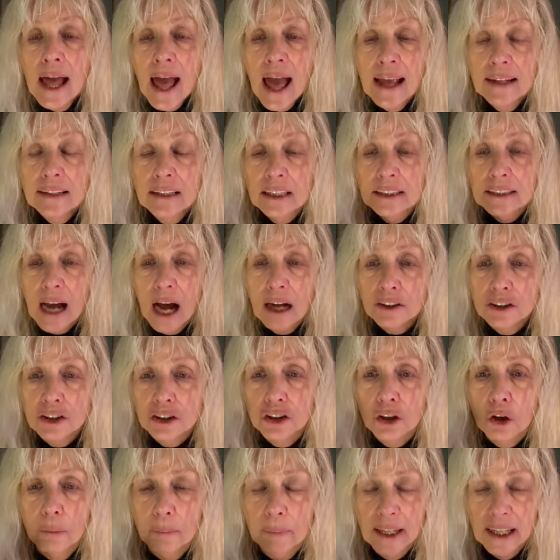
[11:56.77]
And the doctor
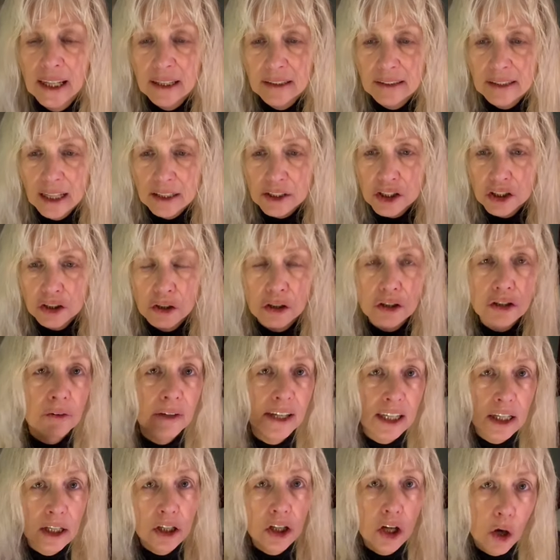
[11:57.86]
told me that surgery
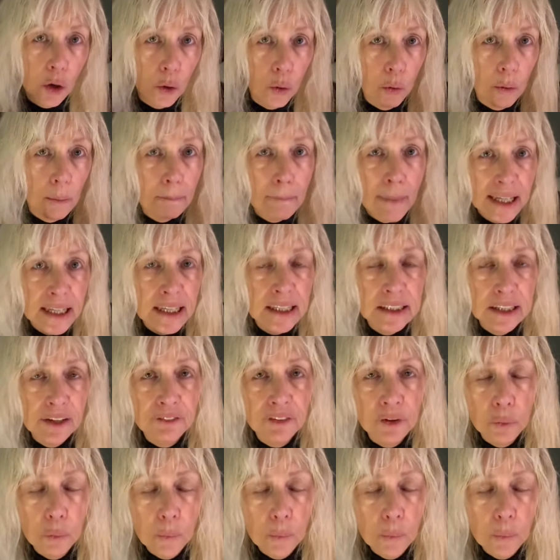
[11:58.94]
can go many different